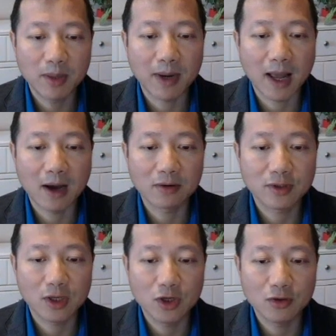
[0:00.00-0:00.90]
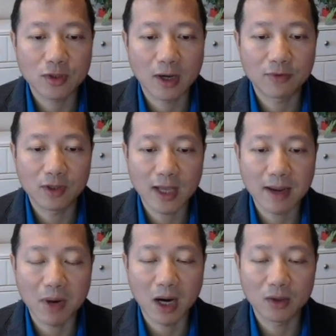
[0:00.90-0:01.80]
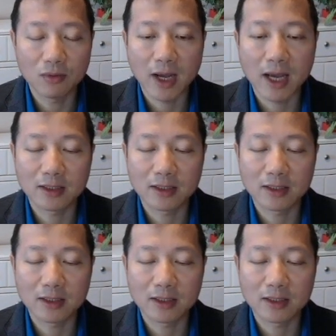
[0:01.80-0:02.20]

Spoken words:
BIM allows the use of design model